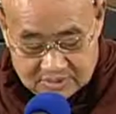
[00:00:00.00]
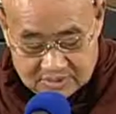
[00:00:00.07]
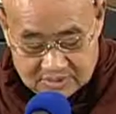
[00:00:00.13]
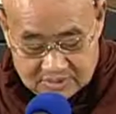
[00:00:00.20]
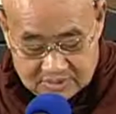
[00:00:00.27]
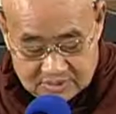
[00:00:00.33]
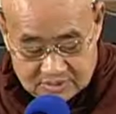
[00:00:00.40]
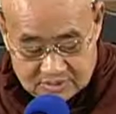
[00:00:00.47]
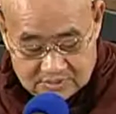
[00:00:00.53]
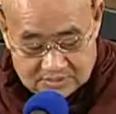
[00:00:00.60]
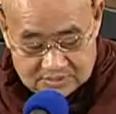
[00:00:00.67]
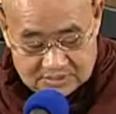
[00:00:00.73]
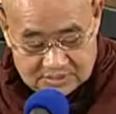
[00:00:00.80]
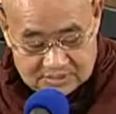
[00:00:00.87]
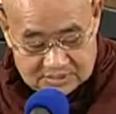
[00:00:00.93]
Knew
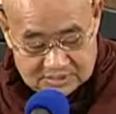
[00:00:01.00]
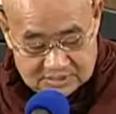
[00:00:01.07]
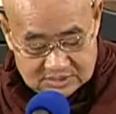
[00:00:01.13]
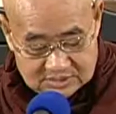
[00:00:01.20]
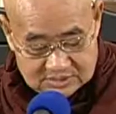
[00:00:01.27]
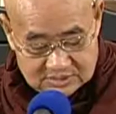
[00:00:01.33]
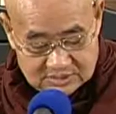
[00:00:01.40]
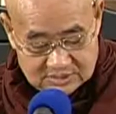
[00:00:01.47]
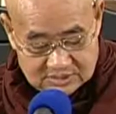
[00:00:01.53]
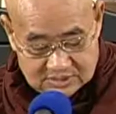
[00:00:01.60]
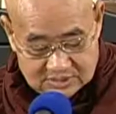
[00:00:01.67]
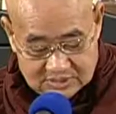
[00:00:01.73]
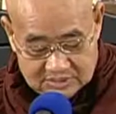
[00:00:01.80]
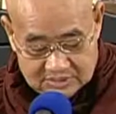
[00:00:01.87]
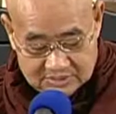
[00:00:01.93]
that sloth
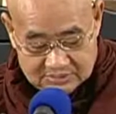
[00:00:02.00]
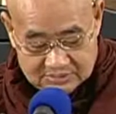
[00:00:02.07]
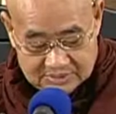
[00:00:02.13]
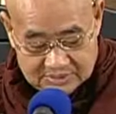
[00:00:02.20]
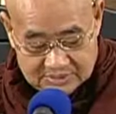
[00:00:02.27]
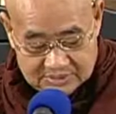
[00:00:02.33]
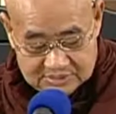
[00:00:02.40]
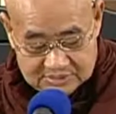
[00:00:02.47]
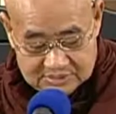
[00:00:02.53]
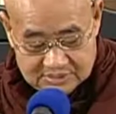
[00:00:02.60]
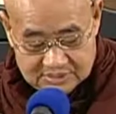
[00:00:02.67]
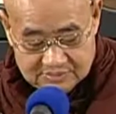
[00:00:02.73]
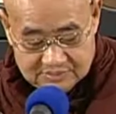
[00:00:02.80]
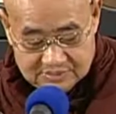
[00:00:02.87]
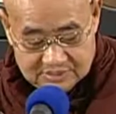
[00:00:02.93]
and torpor is a
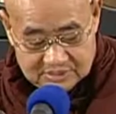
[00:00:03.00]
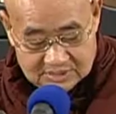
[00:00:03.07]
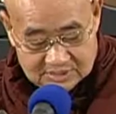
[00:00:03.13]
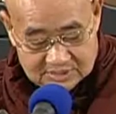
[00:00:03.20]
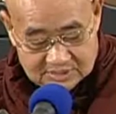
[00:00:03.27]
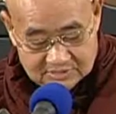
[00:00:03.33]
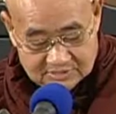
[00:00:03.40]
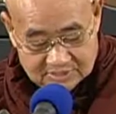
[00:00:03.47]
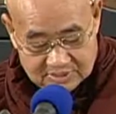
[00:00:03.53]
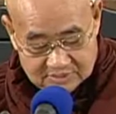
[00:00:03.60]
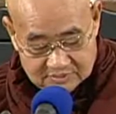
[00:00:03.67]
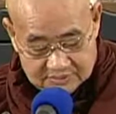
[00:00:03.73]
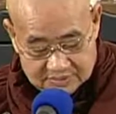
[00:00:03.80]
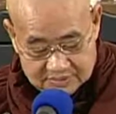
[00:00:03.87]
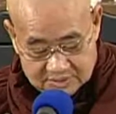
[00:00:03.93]
minor
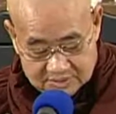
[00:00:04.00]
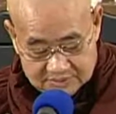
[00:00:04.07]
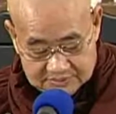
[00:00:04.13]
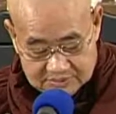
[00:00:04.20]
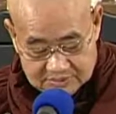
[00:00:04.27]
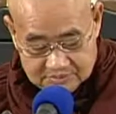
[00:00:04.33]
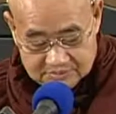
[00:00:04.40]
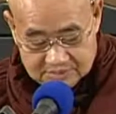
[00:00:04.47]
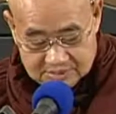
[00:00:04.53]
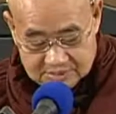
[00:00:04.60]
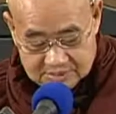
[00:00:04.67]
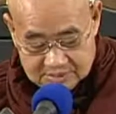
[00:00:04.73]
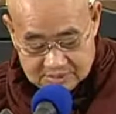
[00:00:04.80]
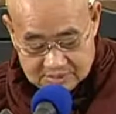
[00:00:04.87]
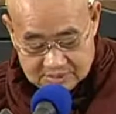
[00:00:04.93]
defilement of the mind
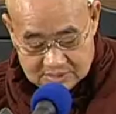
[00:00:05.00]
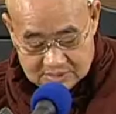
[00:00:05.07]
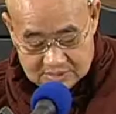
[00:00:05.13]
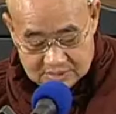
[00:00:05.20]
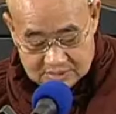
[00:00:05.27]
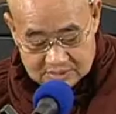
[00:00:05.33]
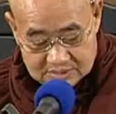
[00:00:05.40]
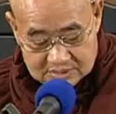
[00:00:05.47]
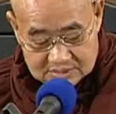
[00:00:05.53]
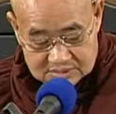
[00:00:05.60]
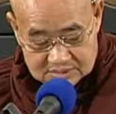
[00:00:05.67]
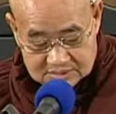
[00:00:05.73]
and